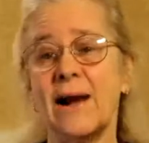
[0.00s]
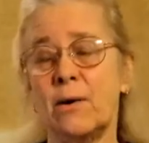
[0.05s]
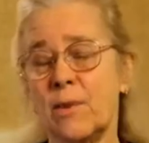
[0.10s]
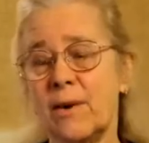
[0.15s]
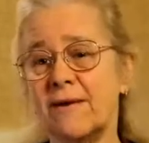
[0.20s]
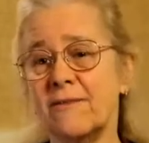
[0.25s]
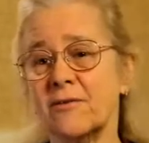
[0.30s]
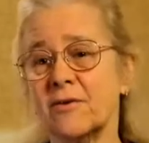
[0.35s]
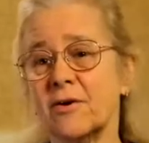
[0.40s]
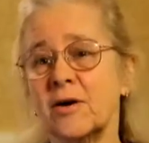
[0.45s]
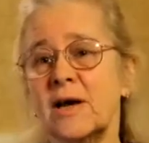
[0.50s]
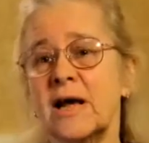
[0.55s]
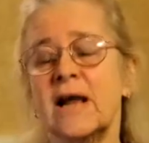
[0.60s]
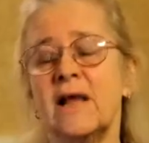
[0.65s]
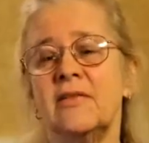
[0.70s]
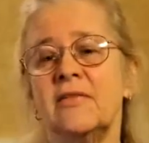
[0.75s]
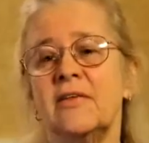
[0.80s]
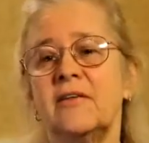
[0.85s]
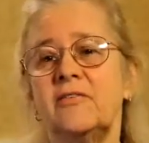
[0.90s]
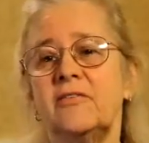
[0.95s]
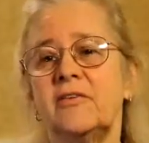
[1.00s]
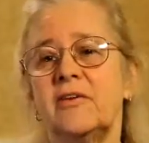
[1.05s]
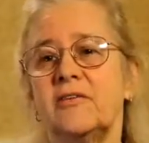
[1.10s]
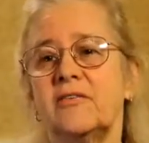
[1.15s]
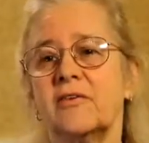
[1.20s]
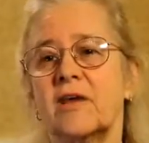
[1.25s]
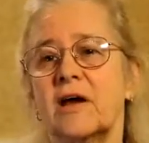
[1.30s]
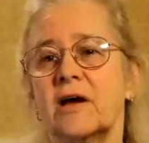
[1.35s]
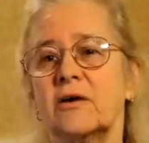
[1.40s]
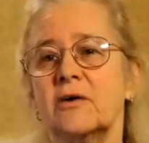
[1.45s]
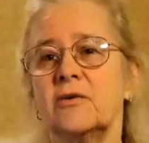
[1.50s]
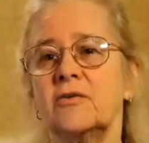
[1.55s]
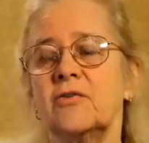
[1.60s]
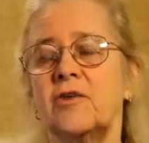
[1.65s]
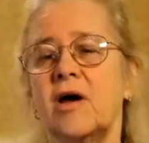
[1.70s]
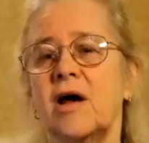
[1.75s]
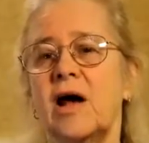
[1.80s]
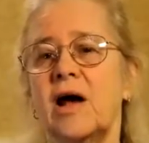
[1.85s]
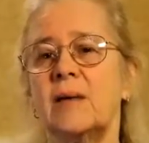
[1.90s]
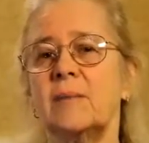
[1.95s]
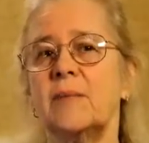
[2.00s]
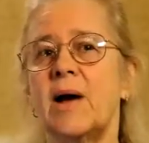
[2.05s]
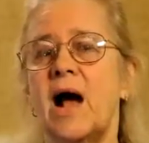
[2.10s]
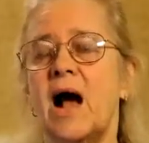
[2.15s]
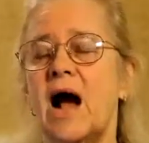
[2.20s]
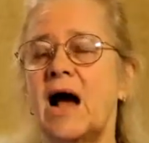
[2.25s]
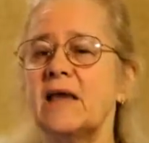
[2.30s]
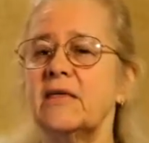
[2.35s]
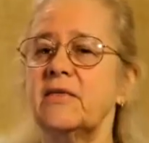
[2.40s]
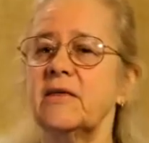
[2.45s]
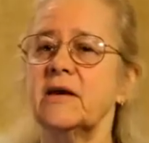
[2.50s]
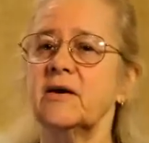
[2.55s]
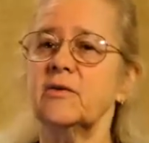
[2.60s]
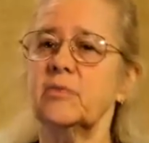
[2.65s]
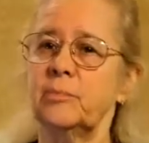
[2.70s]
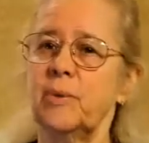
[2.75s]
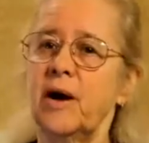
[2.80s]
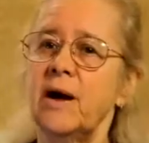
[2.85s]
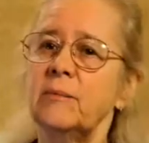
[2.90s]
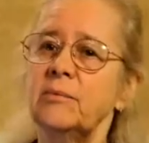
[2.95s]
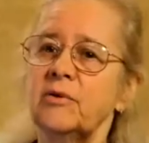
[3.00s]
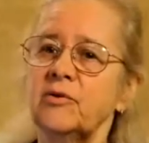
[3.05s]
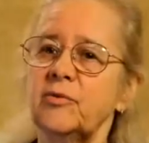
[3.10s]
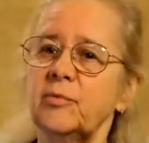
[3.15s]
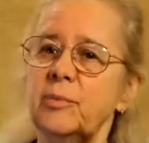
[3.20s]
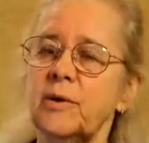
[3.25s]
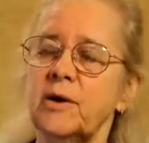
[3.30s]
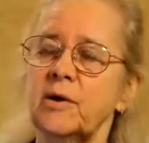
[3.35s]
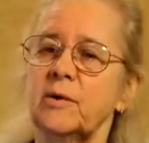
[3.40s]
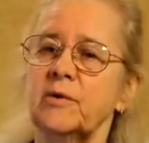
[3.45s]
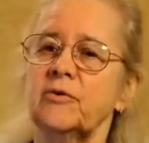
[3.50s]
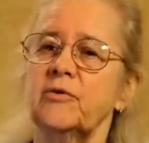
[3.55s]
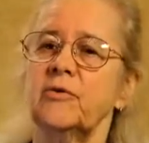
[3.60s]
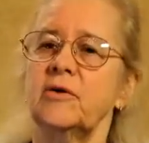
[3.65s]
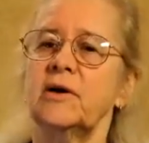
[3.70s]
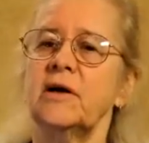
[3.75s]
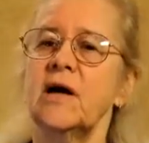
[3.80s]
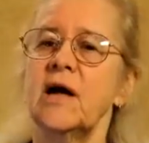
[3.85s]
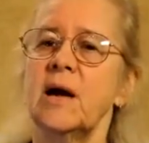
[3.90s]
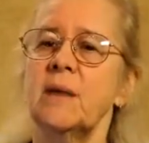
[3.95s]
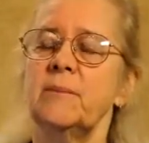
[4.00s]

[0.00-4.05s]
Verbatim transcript: However, this is a good time, I think, to publish poetry,